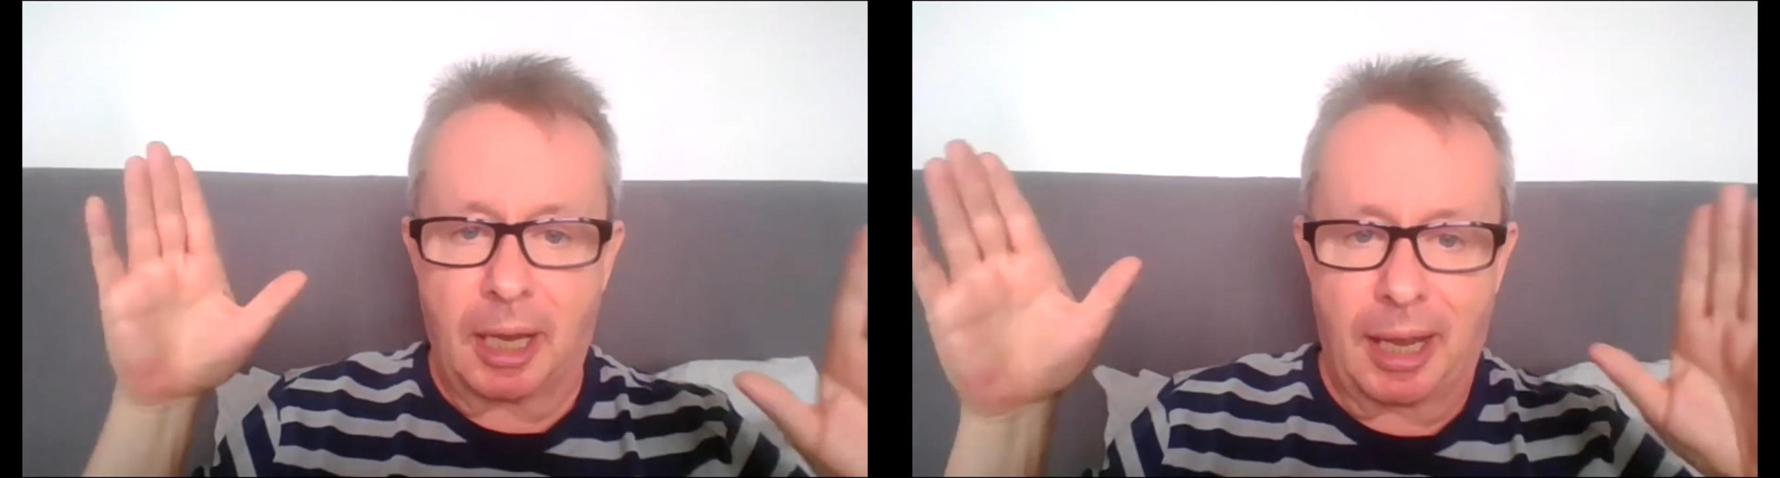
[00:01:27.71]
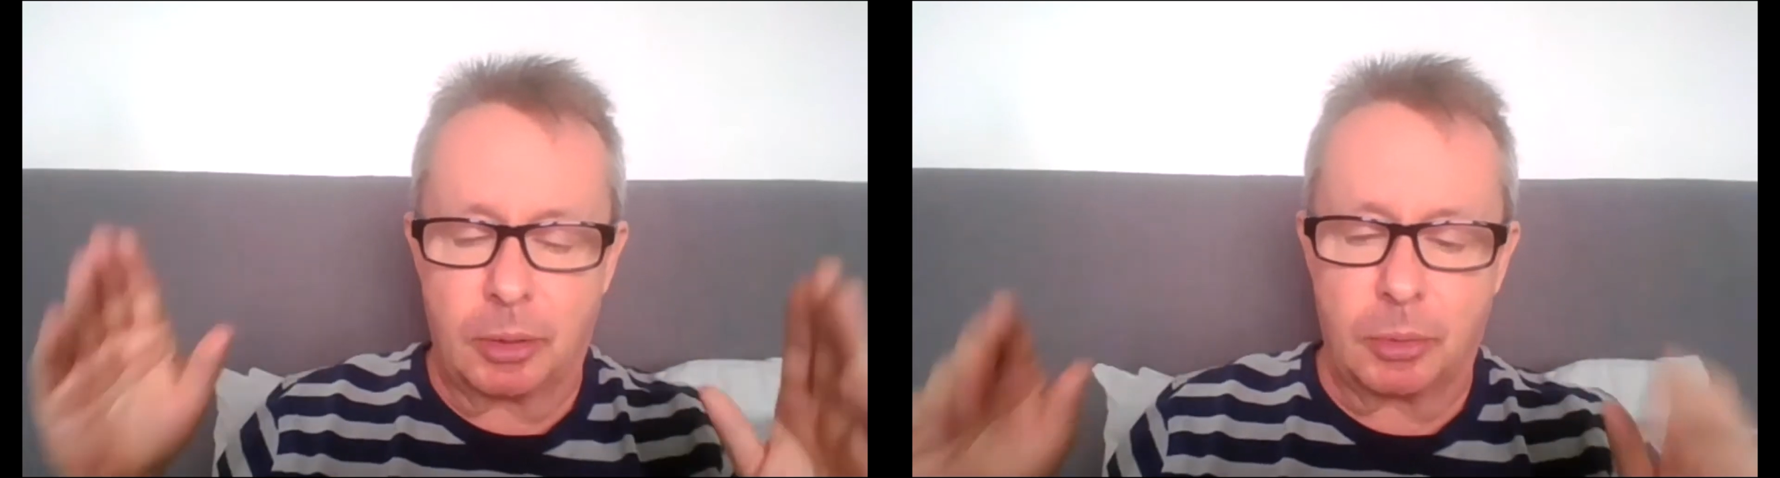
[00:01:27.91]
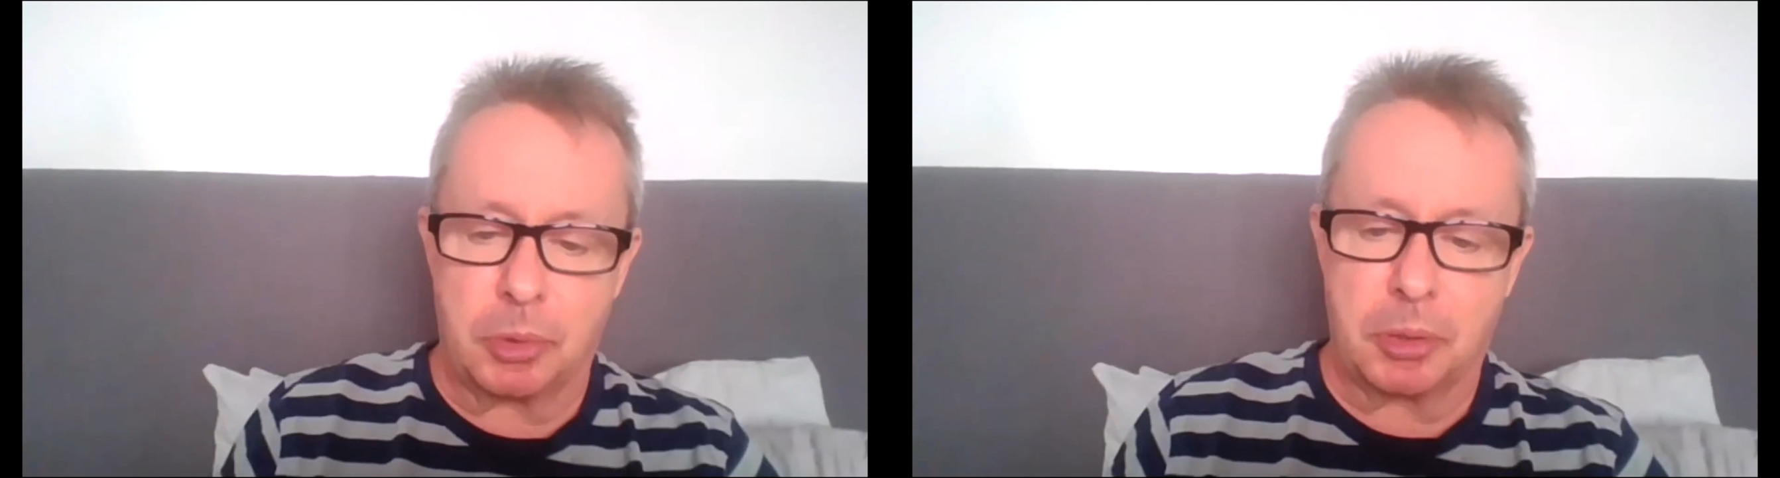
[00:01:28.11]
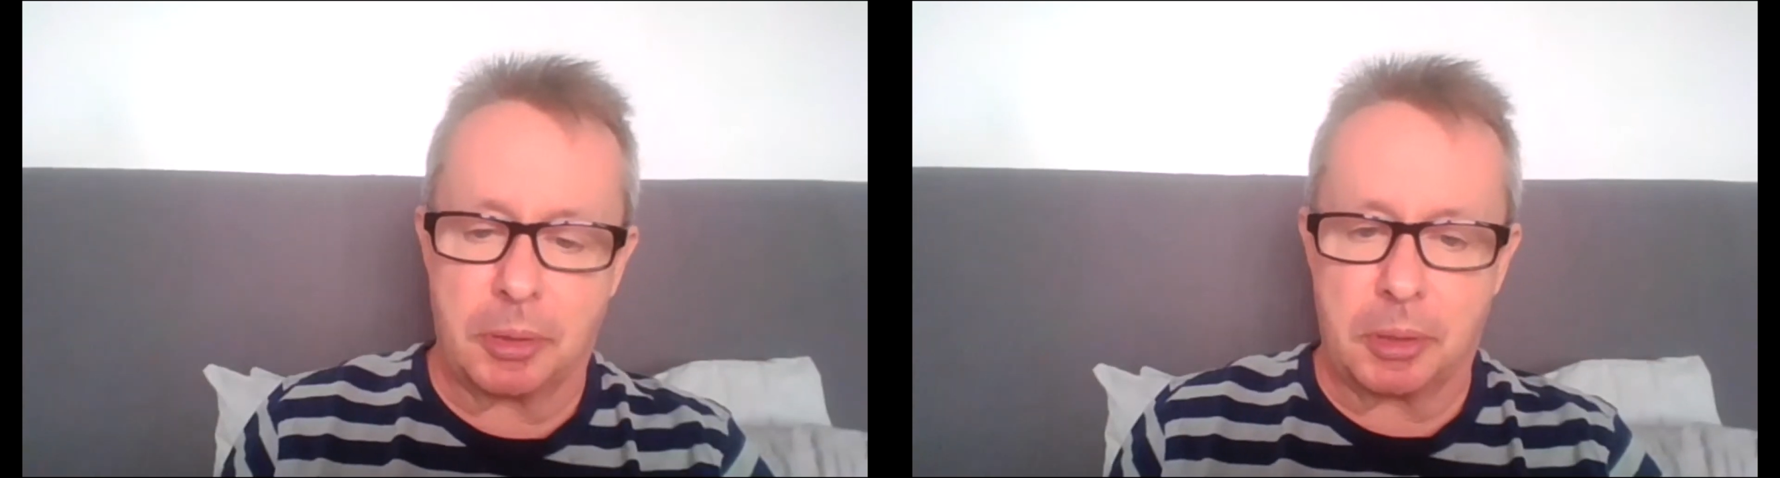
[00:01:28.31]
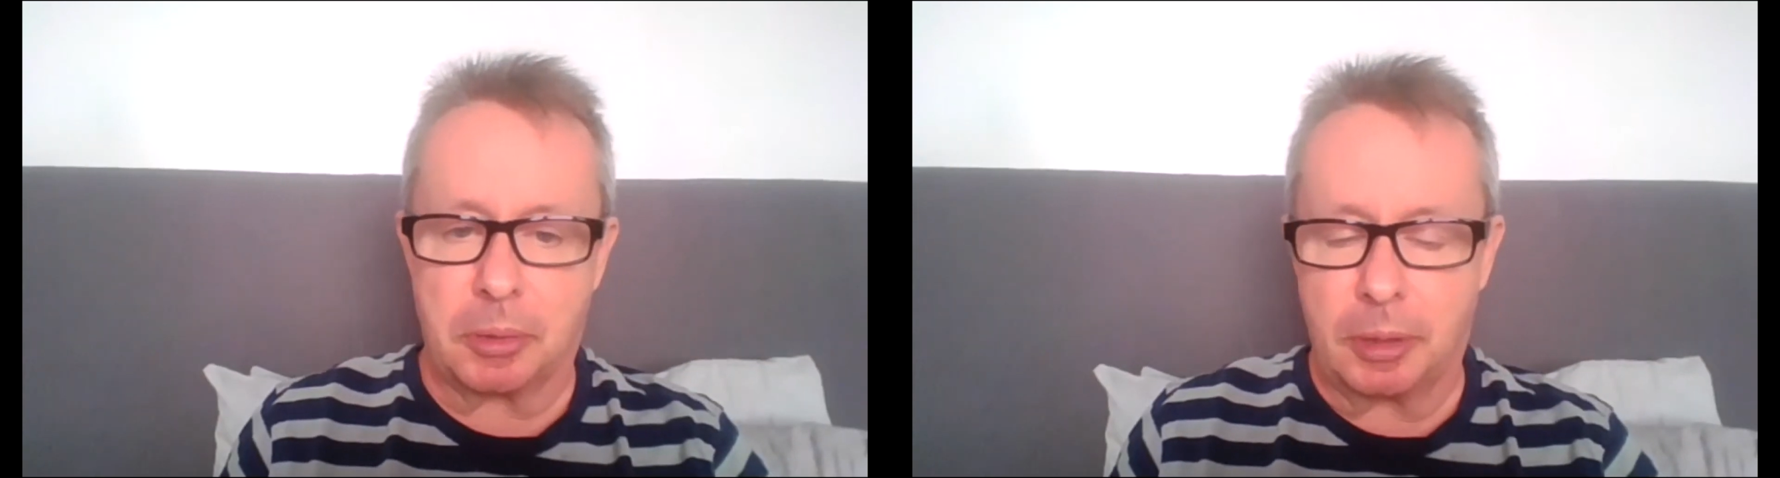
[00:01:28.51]
angles
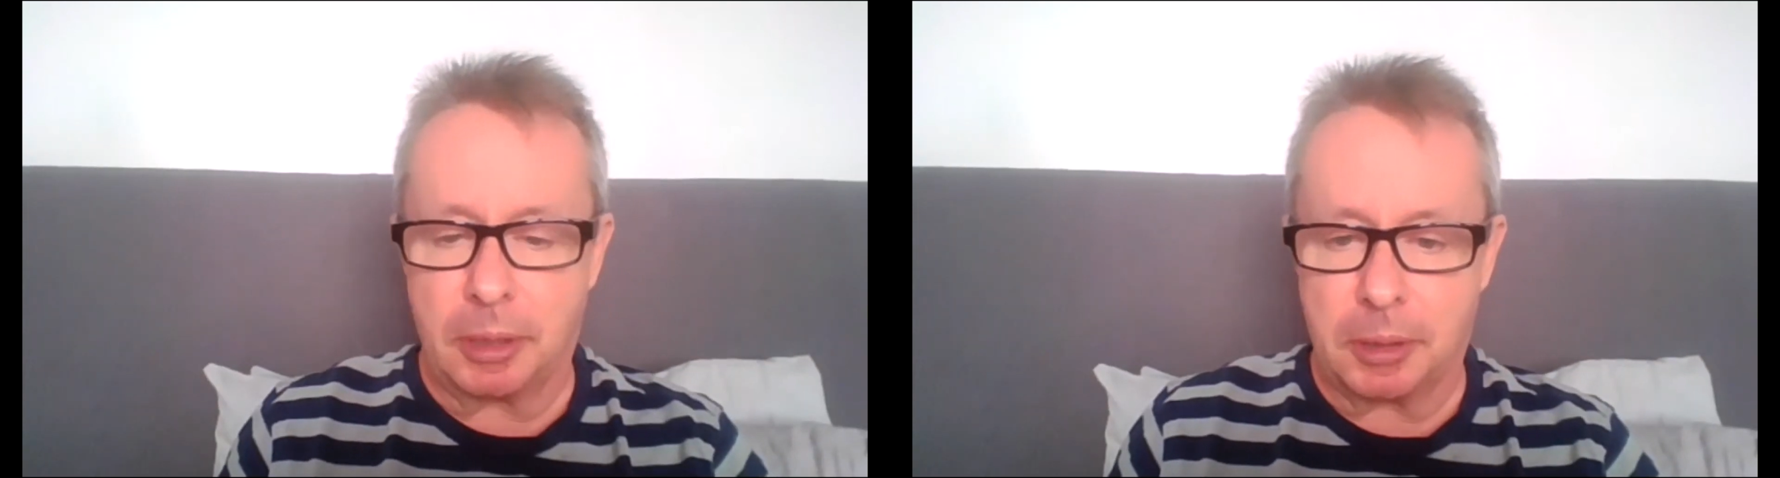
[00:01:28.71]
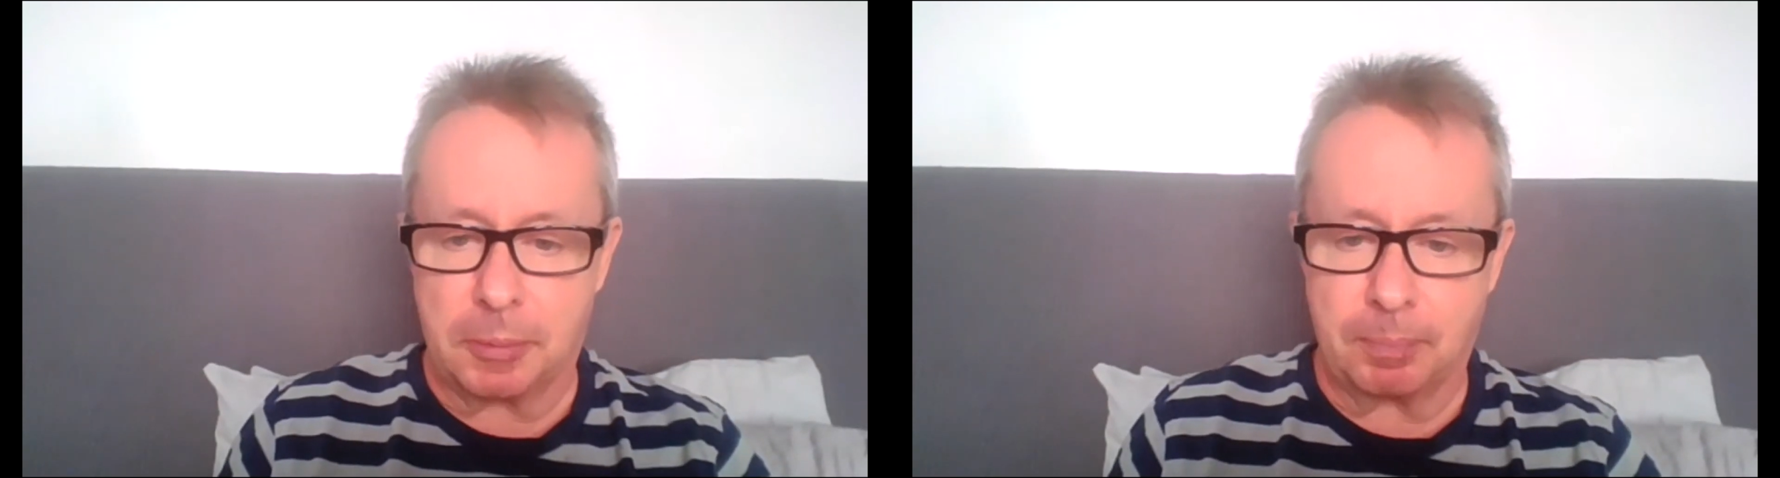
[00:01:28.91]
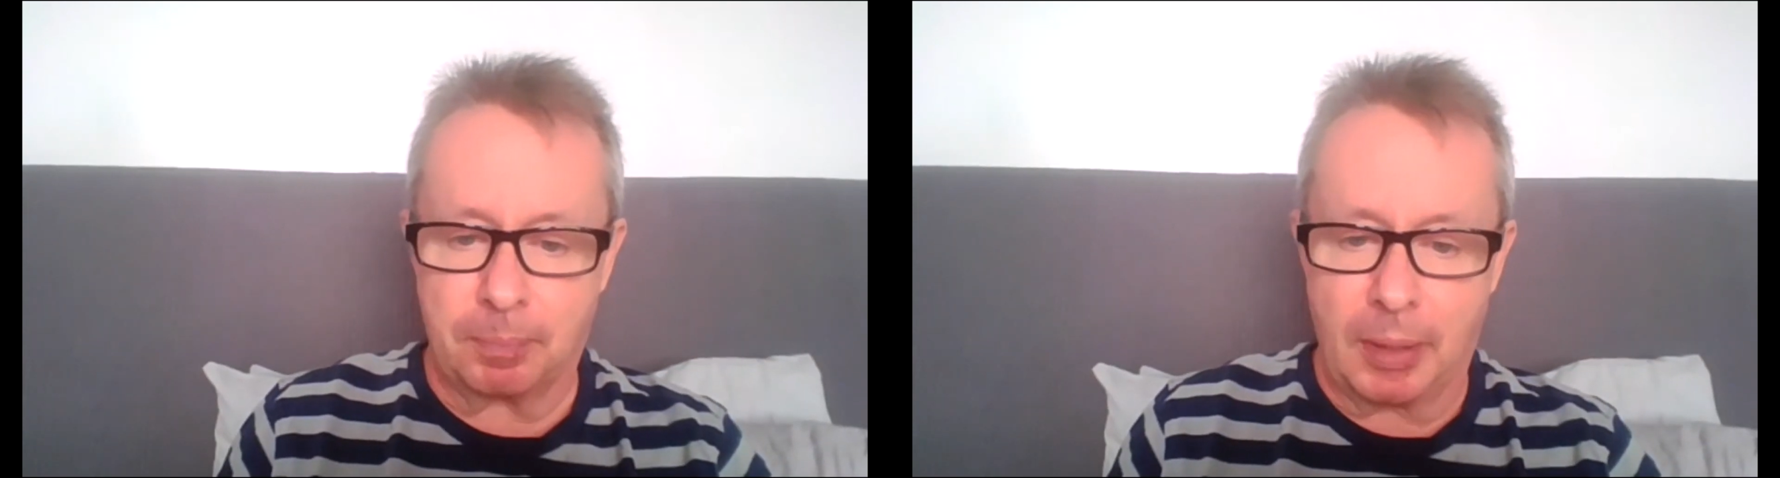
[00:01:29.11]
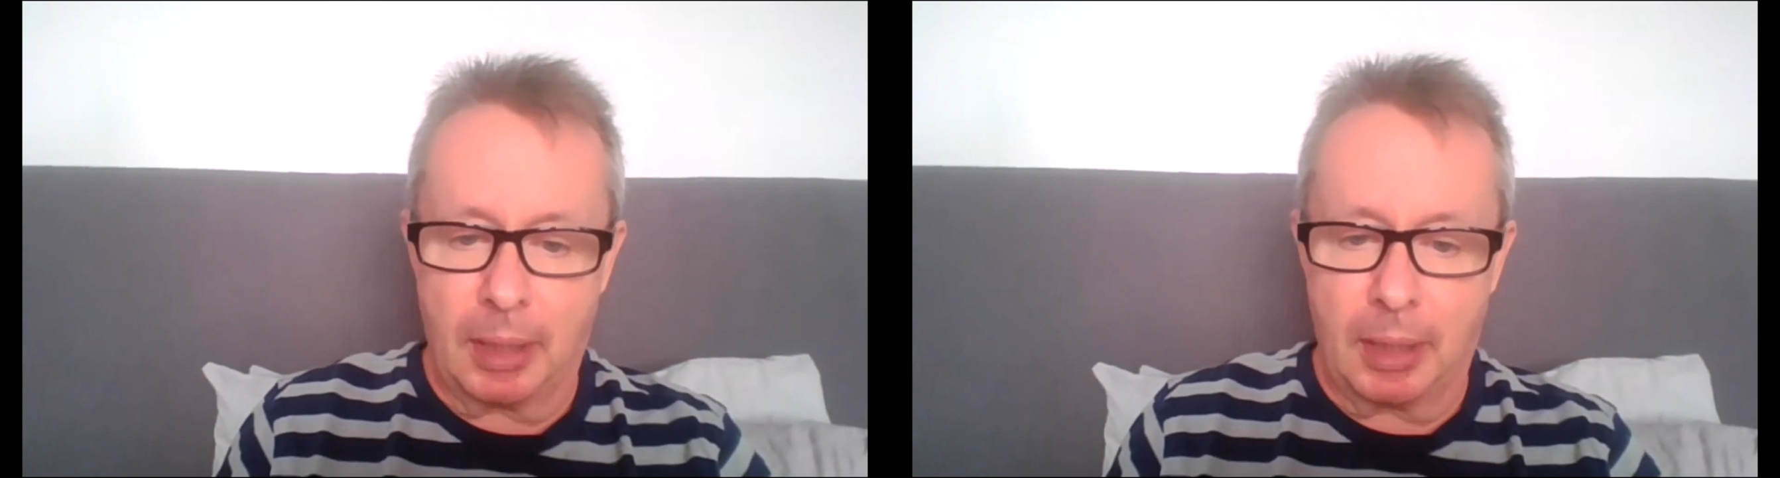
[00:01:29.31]
to the screens.